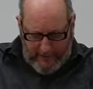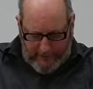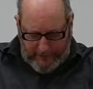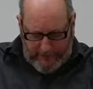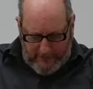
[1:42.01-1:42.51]

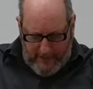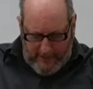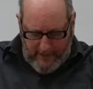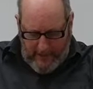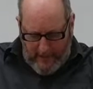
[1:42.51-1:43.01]
Verse
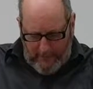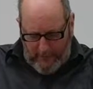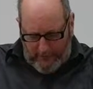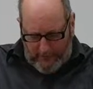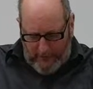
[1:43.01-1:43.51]
13, and
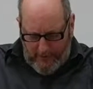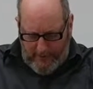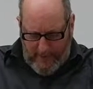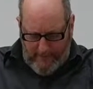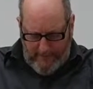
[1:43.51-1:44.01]
behold, two
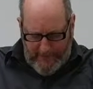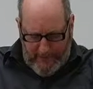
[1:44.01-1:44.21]
of them,